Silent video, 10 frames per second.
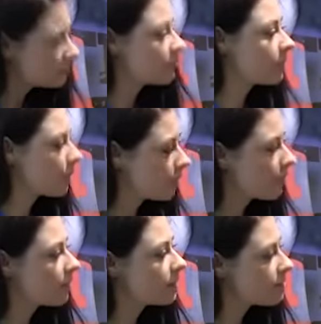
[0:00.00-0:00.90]

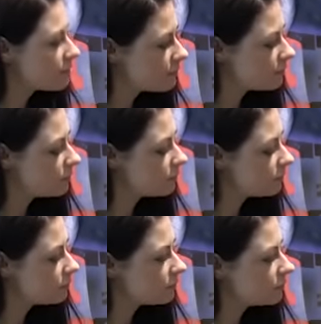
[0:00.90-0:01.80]

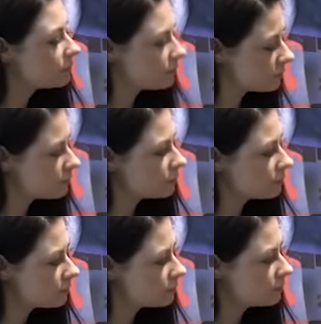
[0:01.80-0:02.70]

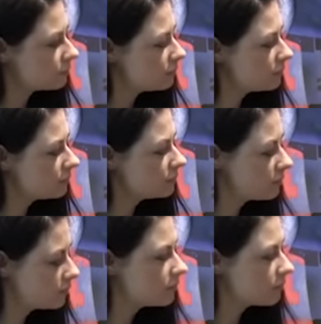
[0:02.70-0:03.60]

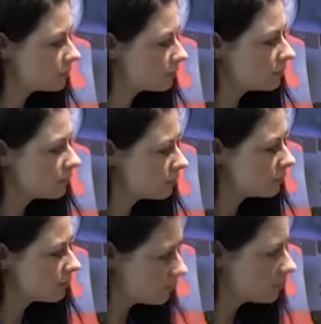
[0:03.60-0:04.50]

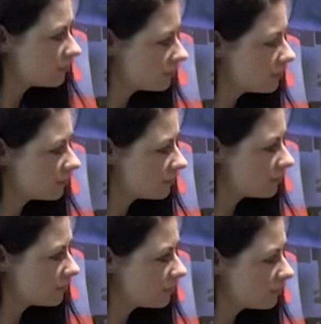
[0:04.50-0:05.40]

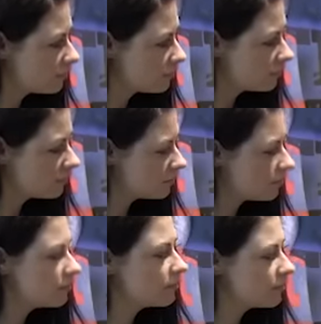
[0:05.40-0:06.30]

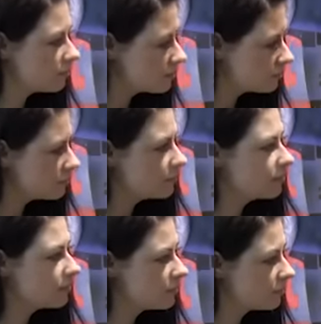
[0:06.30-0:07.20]

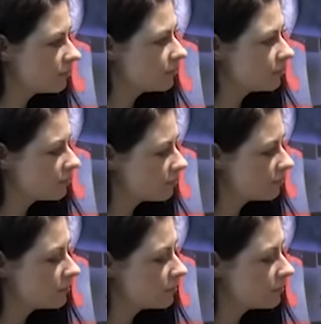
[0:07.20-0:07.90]
(silent)